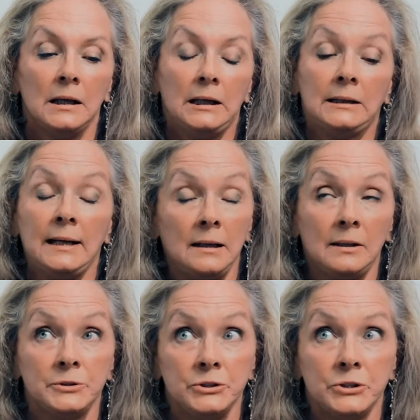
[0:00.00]
And
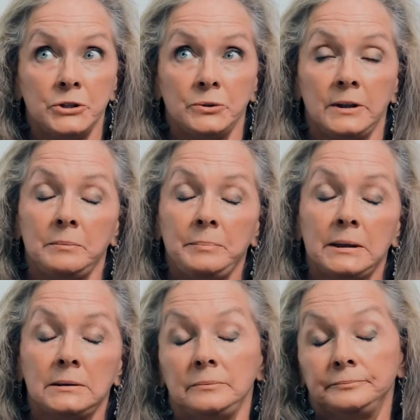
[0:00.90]
I was used to it,
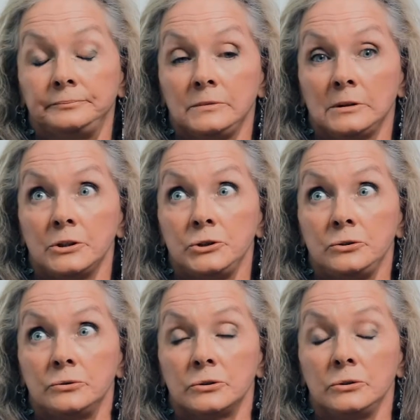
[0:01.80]
but because
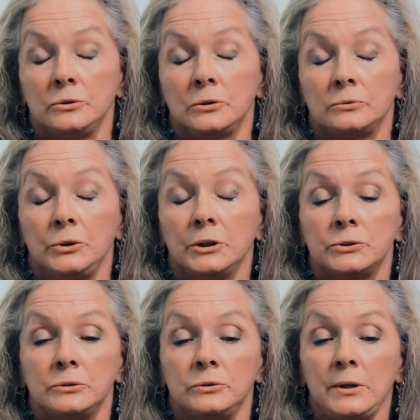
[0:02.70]

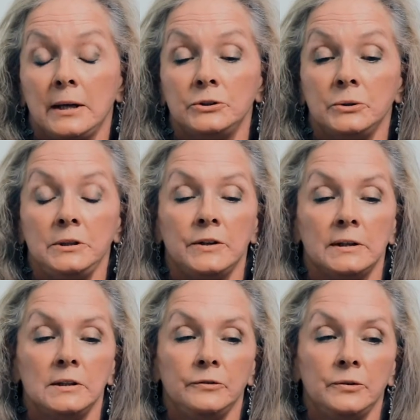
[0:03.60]
you can't do
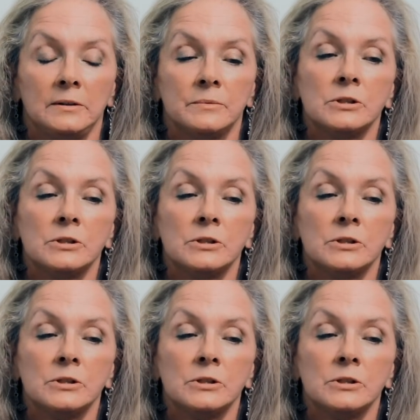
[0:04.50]
anything different.